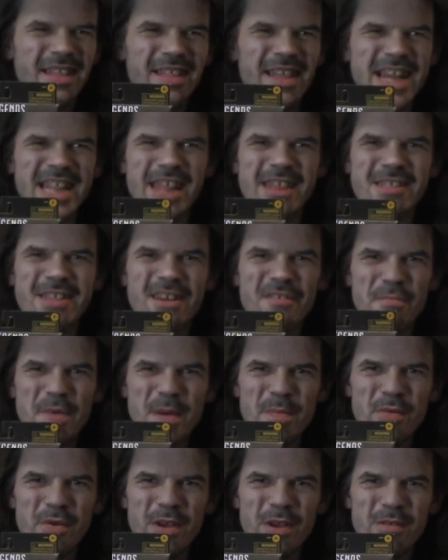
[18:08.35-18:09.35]
Like the stuff
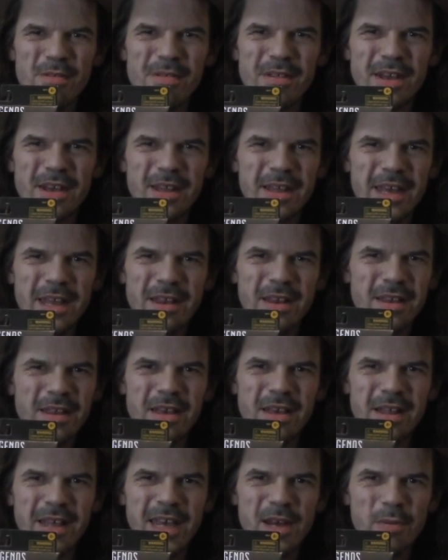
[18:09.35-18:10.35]
people use to
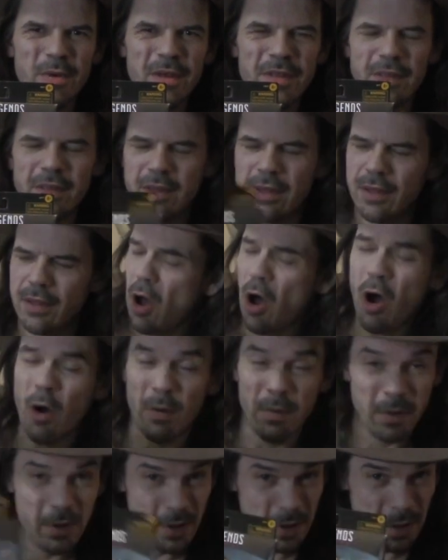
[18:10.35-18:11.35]
clean with? Oh,